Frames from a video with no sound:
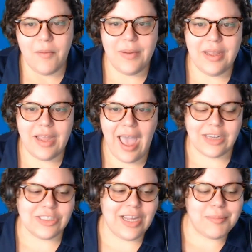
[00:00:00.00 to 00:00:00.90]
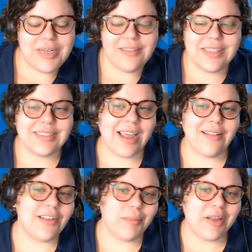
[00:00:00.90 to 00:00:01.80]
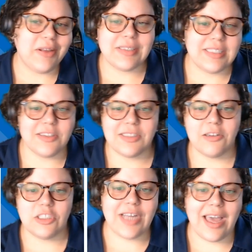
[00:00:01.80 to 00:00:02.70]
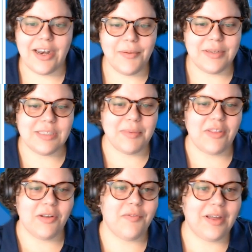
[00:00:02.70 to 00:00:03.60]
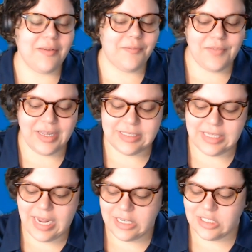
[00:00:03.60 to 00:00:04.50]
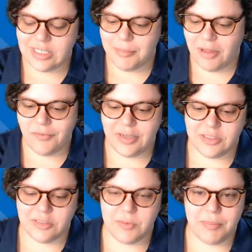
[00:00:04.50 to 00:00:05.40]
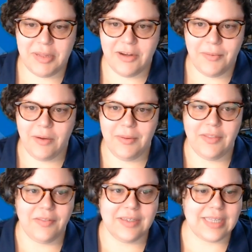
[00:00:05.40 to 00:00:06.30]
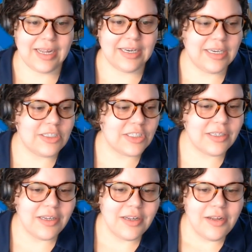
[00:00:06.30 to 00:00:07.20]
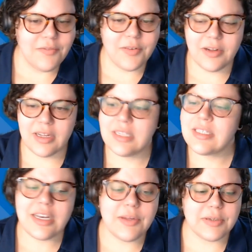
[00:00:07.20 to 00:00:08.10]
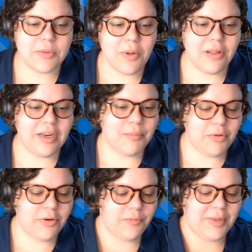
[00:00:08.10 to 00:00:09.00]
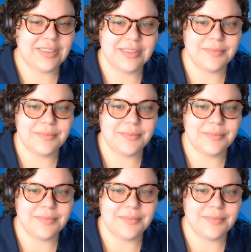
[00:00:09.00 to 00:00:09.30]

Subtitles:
We actually updated the style a little bit. You can see there's a little shadow and some other fancy HTML features we played around with on the second edition for continuous quality improvement.